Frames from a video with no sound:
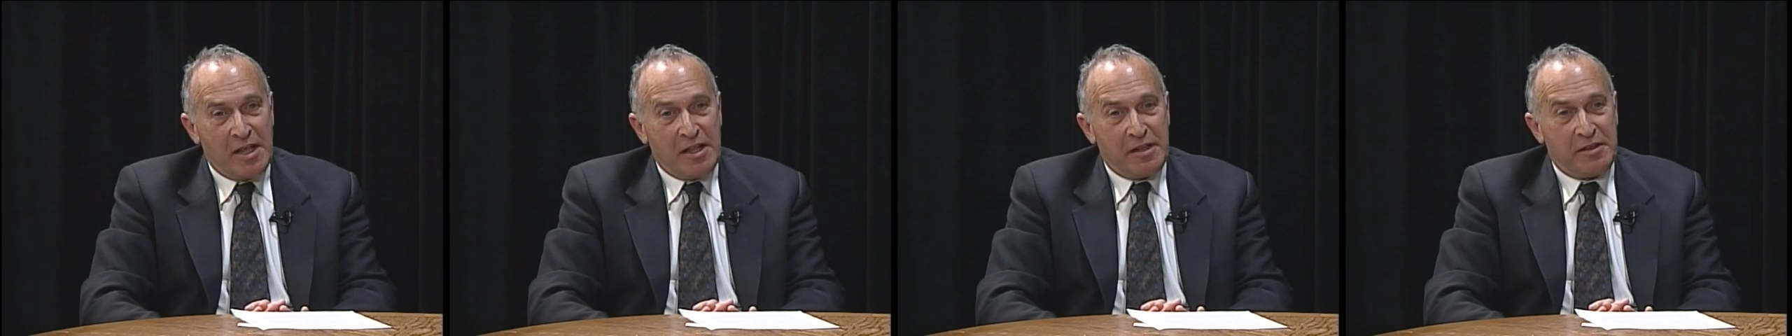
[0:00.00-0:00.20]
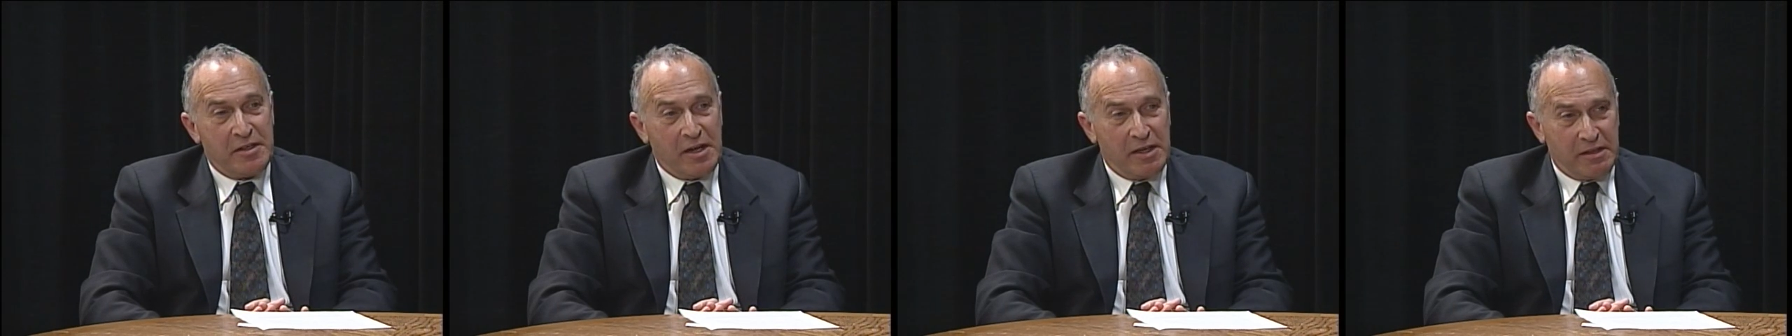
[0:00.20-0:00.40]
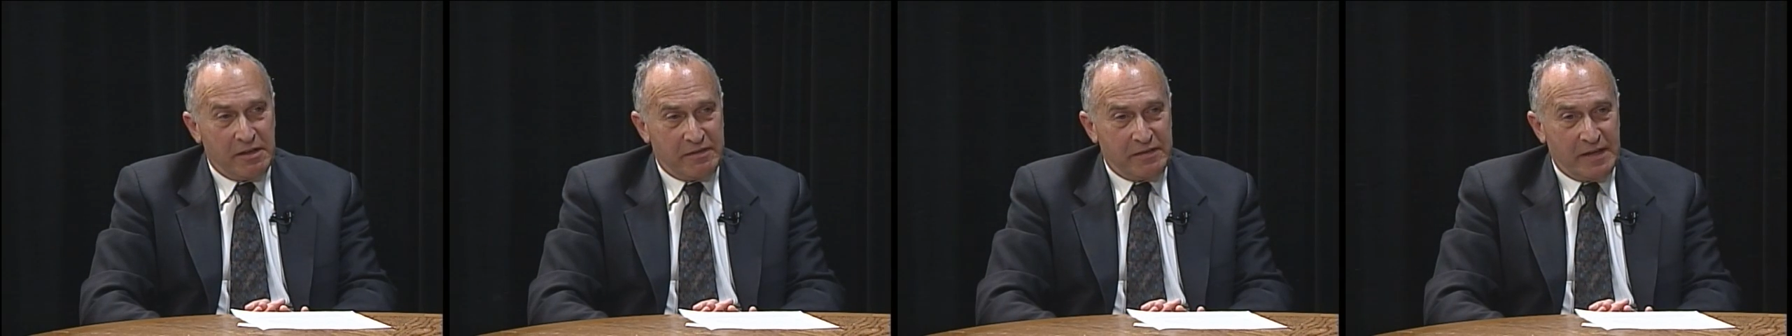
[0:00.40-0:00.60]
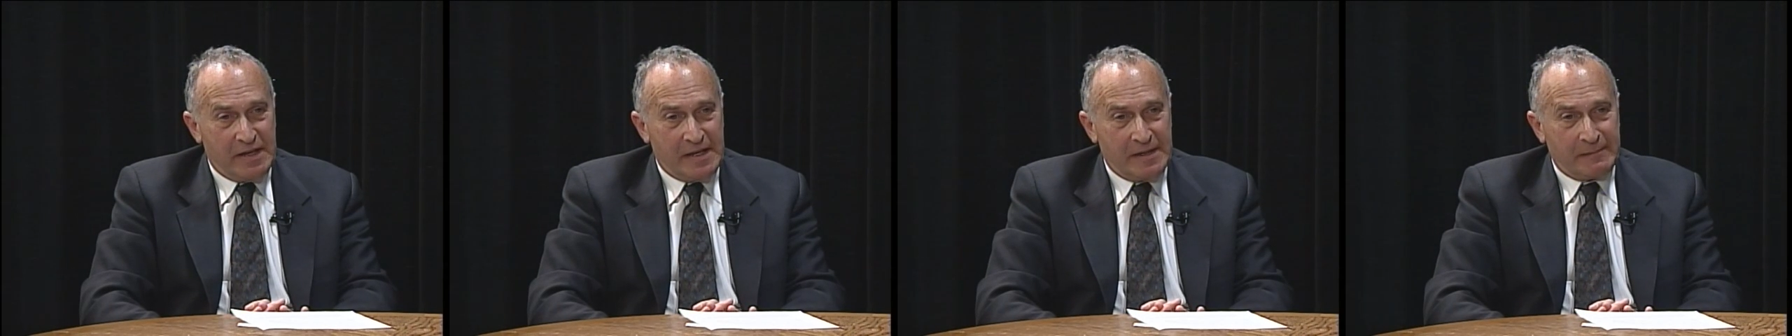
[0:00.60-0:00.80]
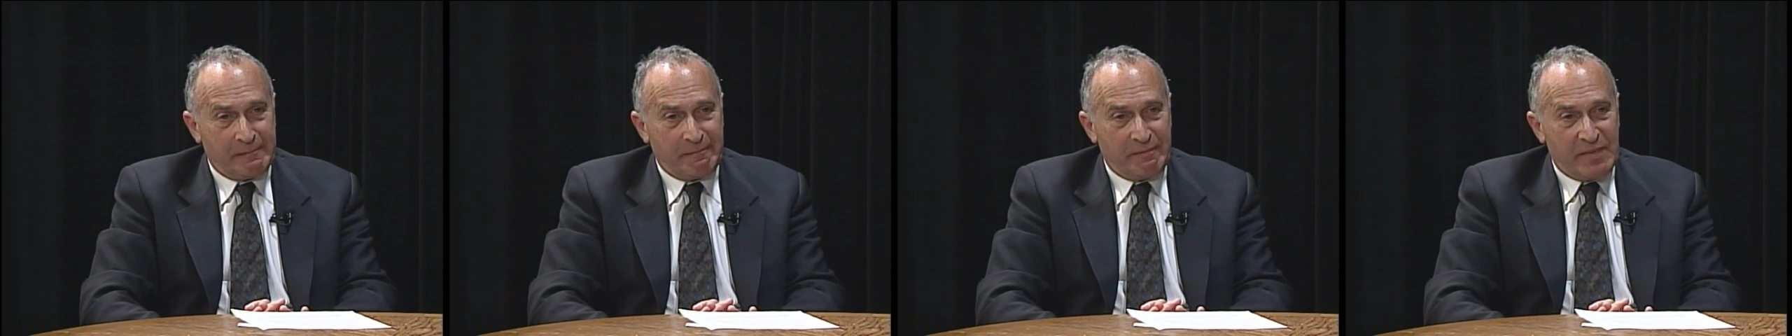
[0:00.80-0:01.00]
The other
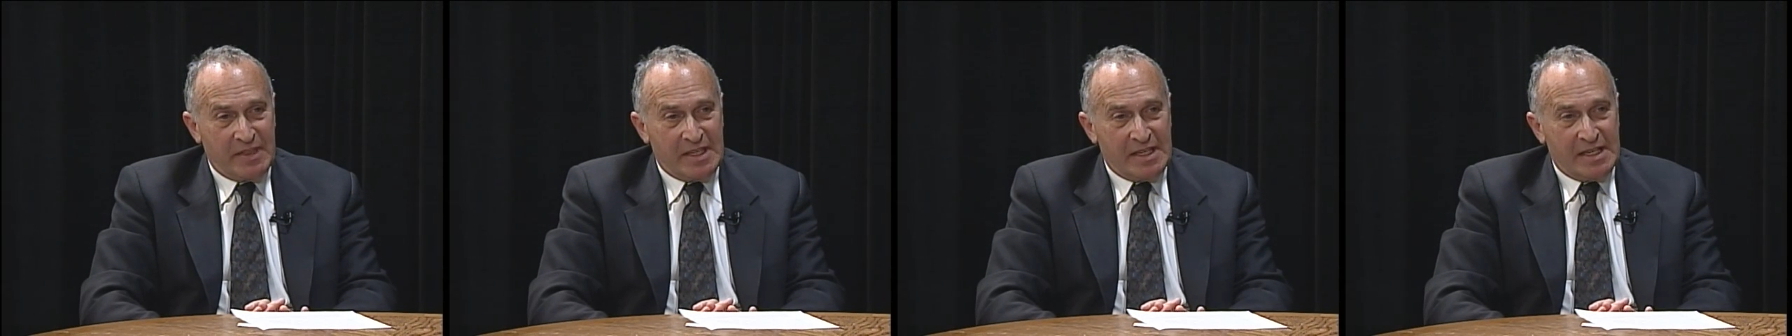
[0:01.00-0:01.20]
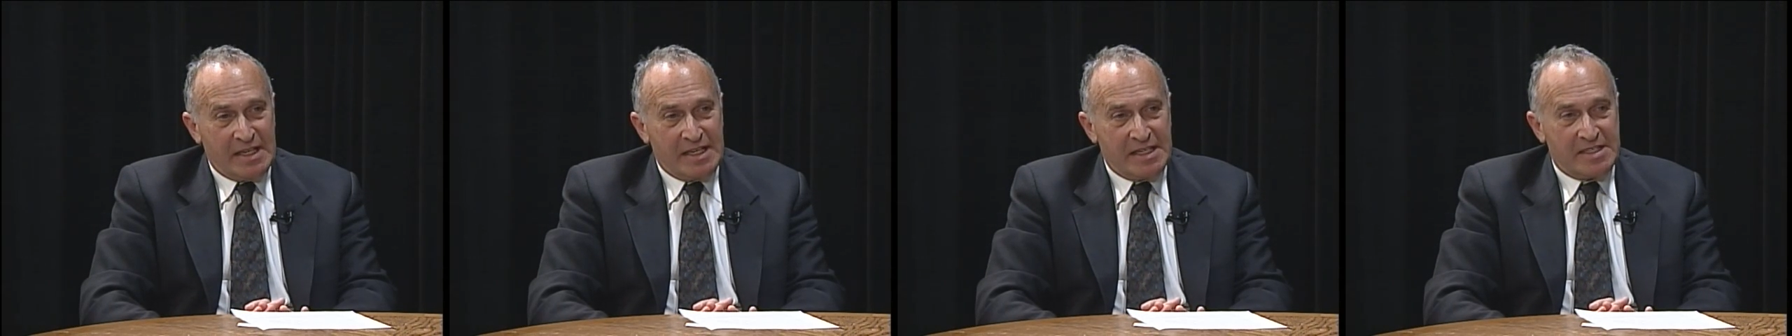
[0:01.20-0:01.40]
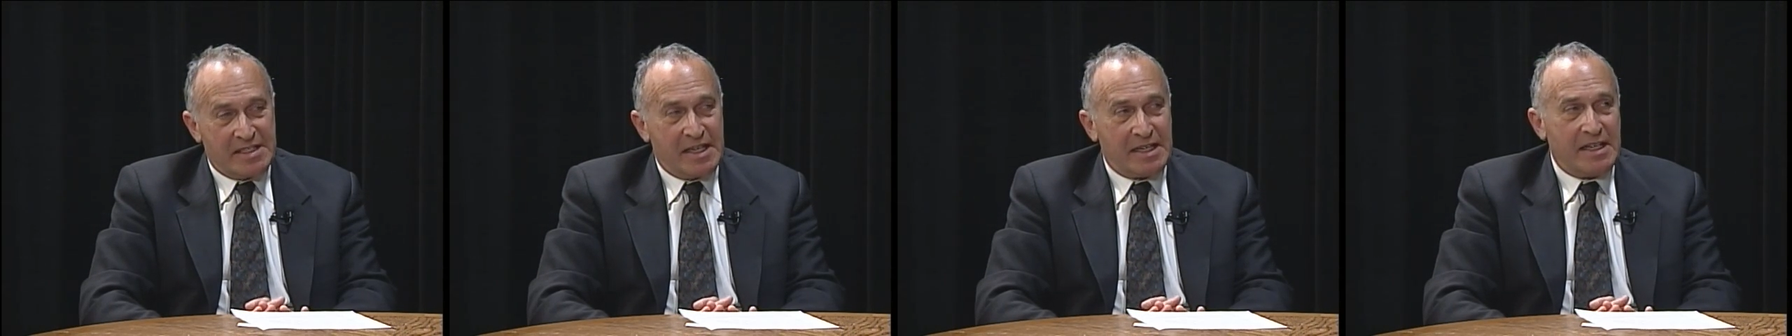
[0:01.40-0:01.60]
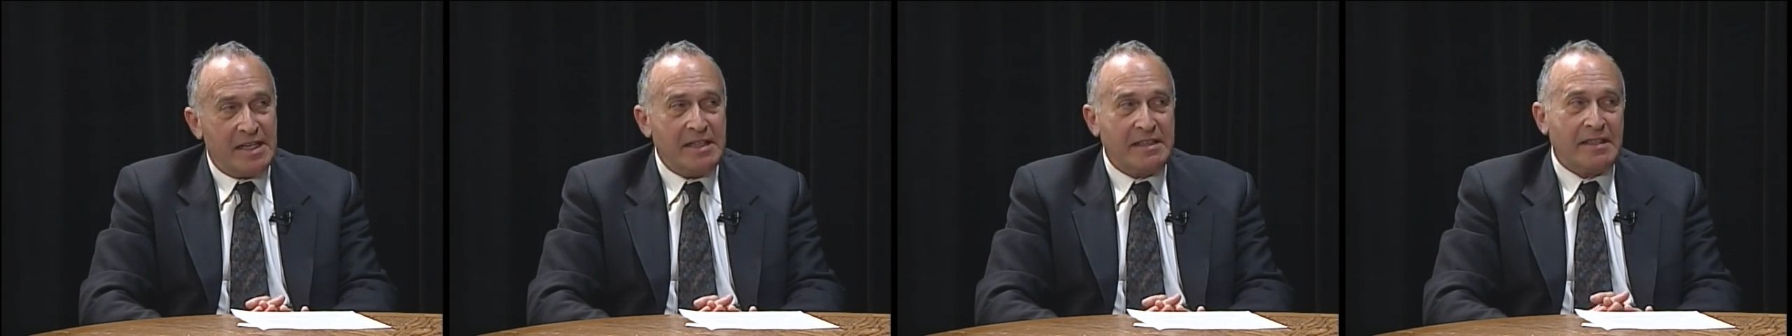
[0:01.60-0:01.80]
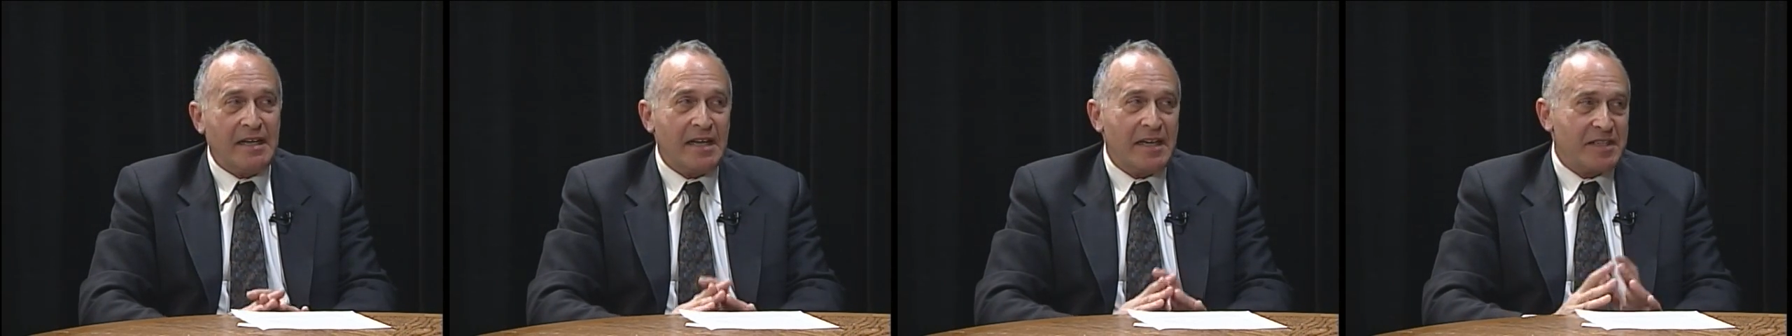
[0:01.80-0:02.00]
thing is that he
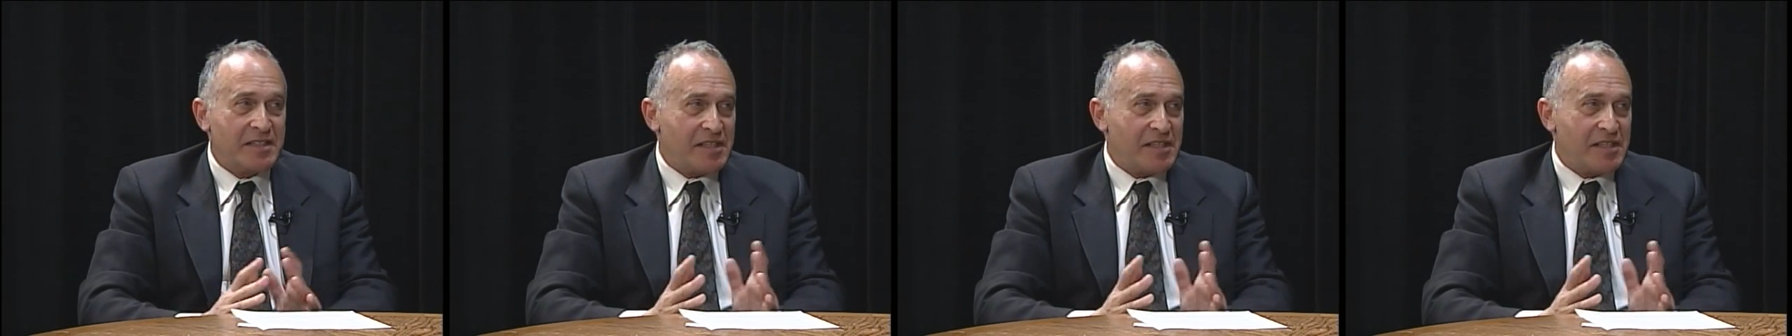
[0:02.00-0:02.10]
takes